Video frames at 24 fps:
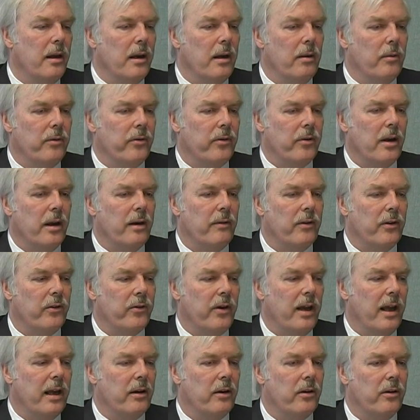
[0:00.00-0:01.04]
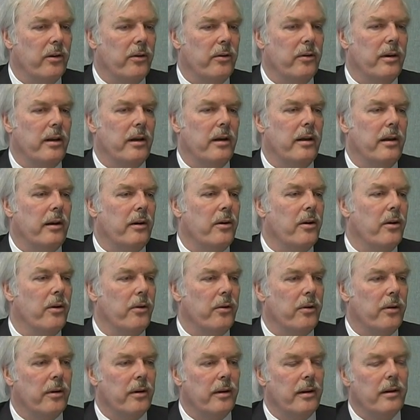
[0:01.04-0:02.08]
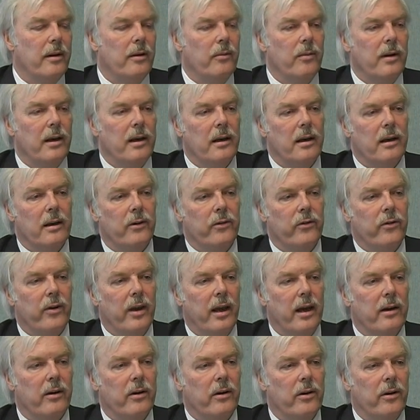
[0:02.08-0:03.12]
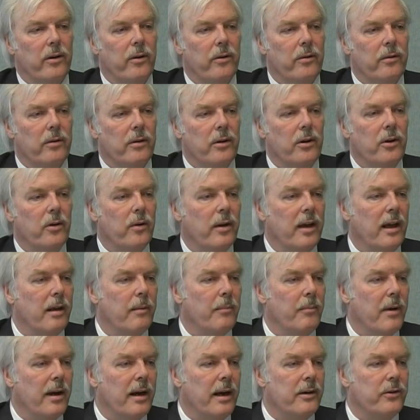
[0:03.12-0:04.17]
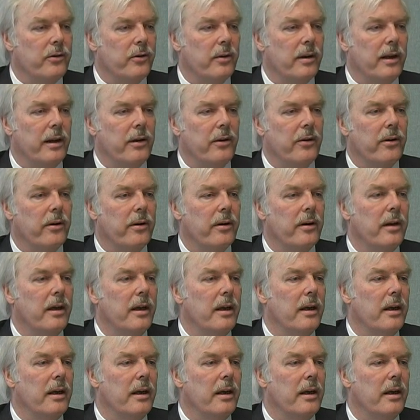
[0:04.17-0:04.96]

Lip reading: It was kind of a standalone little encoder, and then we did a standalone QAM modulator,